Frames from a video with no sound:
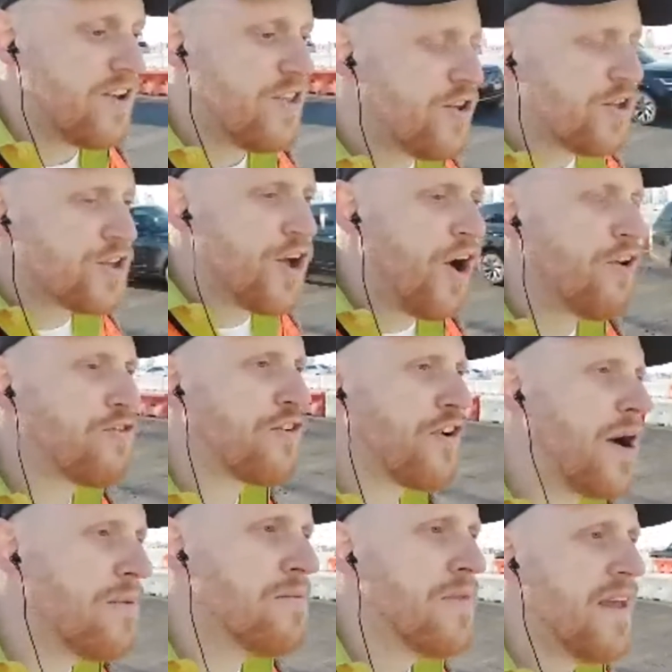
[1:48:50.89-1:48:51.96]
you could go
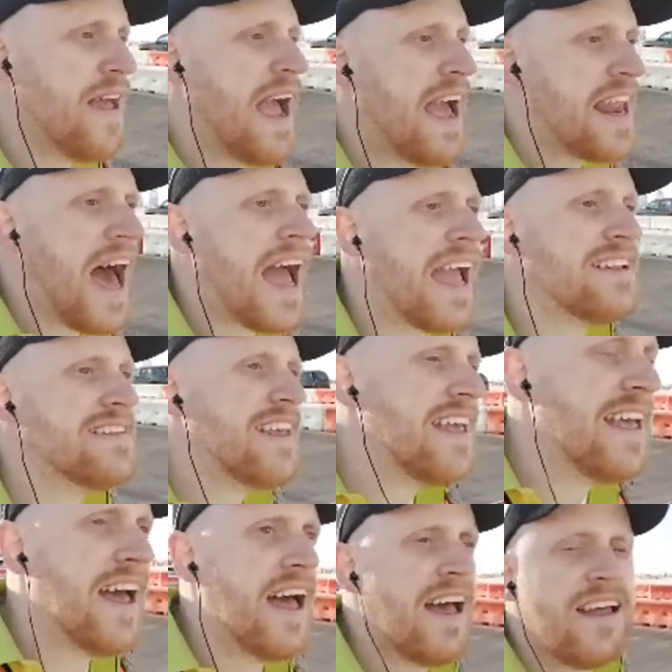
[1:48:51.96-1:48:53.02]
from an
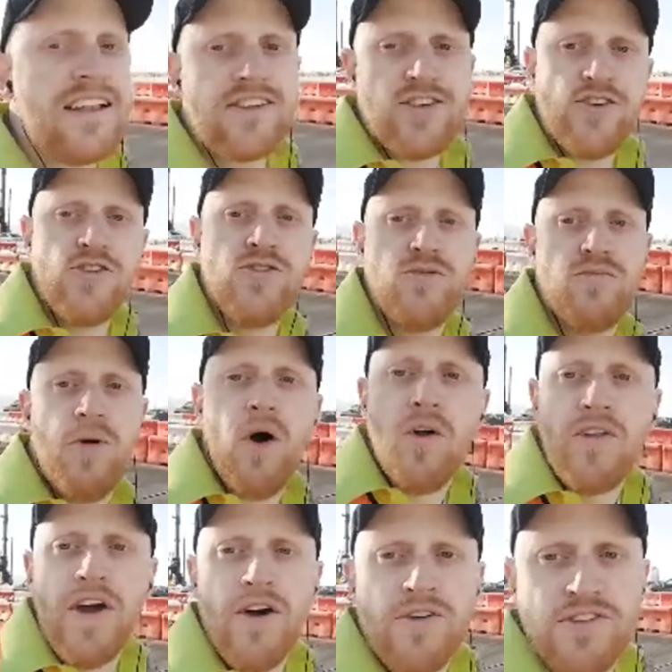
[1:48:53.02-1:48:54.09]
idea to
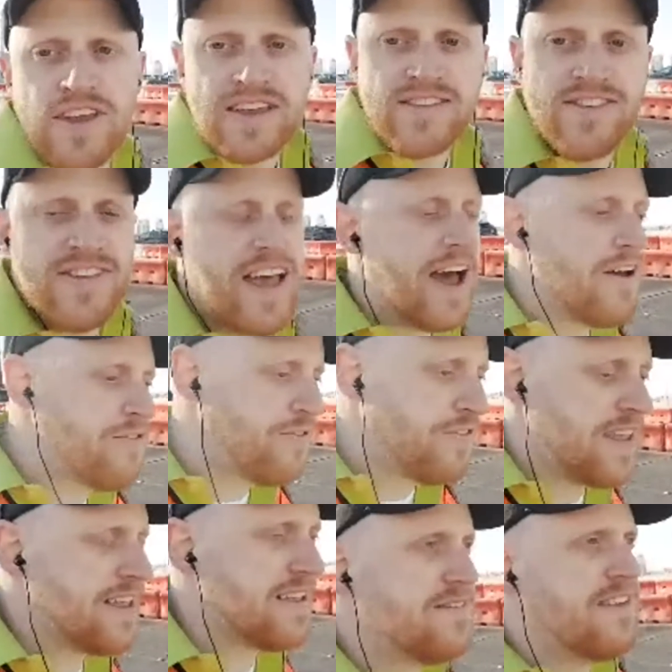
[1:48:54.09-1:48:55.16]
bulldozing stuff
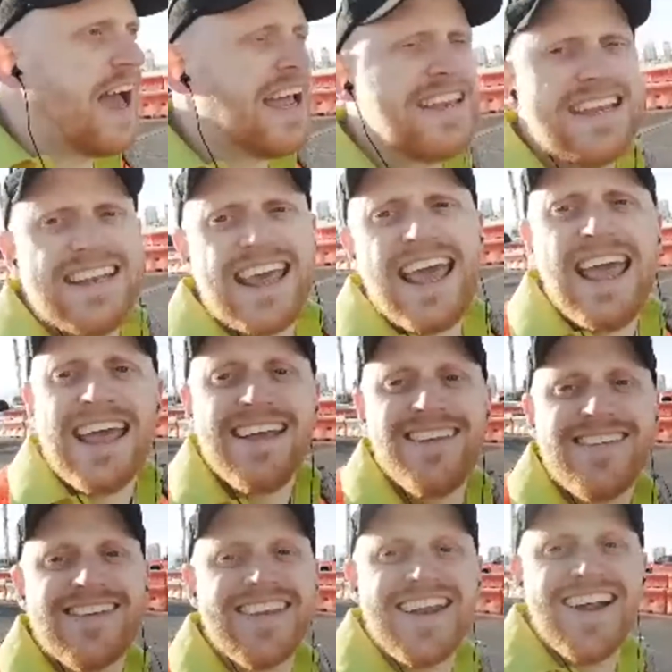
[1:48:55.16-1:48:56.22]
in 90
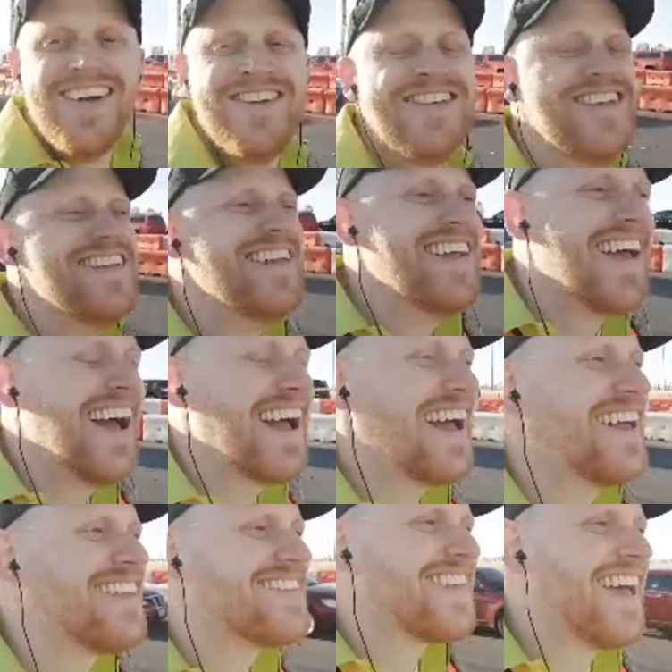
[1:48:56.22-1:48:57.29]
days, you know,
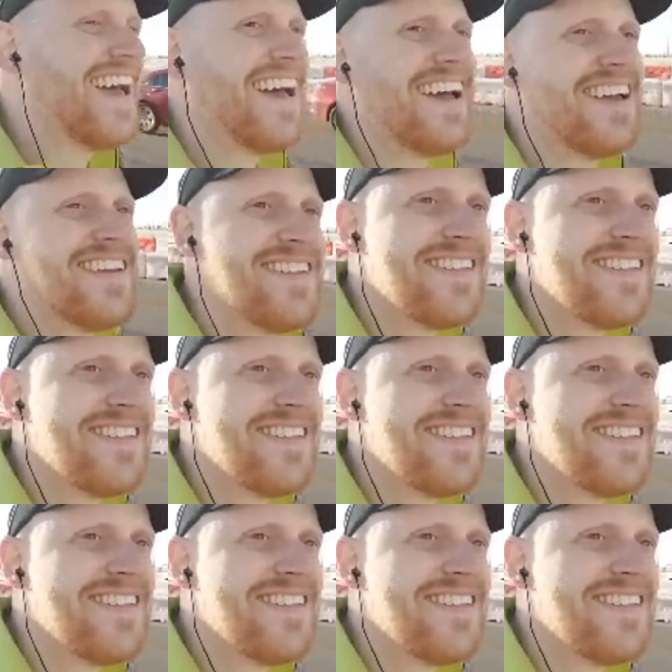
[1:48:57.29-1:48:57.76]
and uh,